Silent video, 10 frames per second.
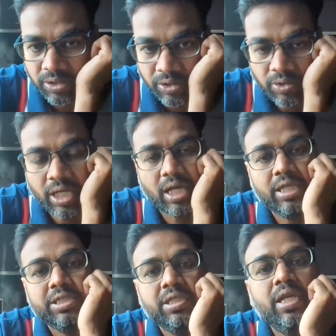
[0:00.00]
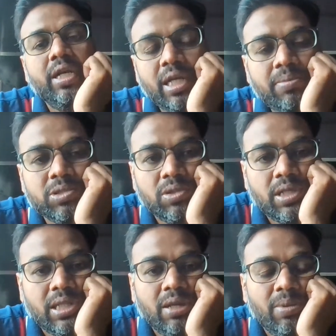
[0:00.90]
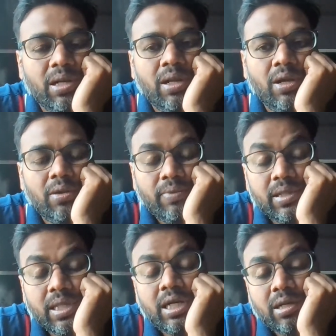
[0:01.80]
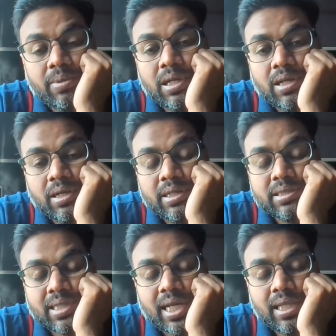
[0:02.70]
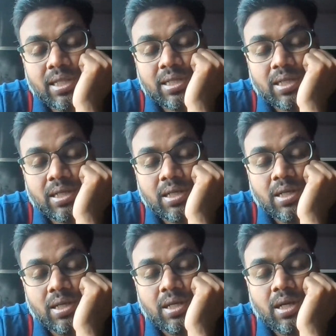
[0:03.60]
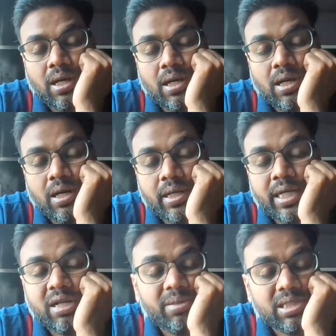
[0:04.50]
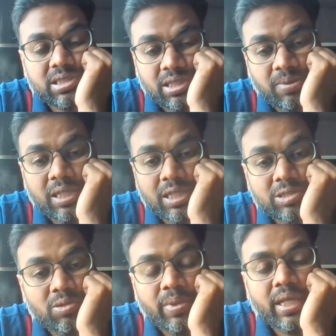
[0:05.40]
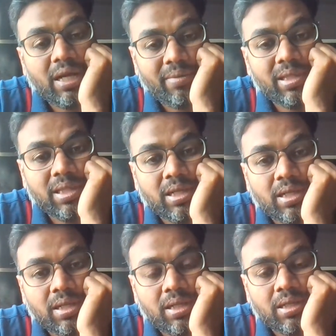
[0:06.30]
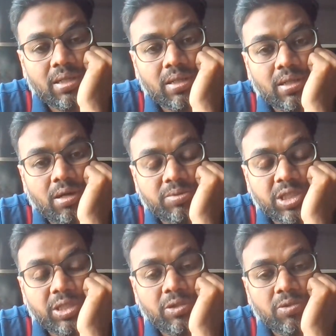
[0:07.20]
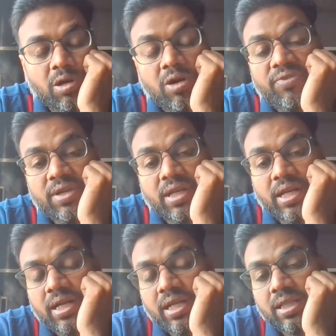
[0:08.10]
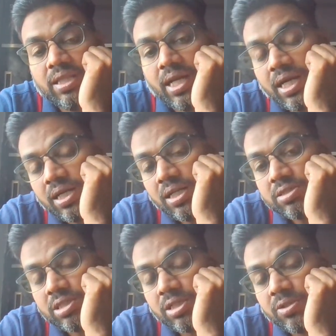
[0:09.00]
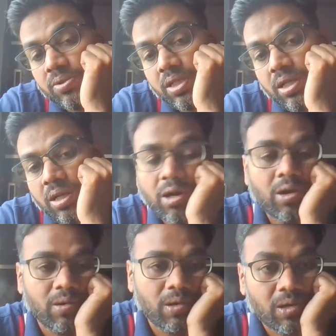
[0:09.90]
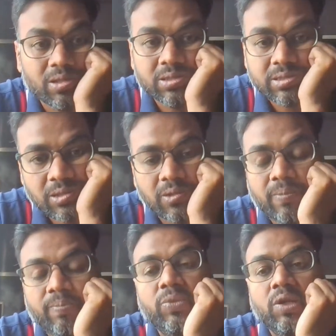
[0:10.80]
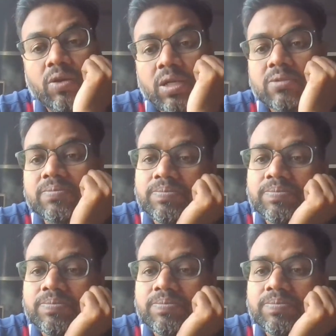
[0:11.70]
to your engineering team so that they will, when they will design the database table, they should be having that objective of creating that security log also. Okay,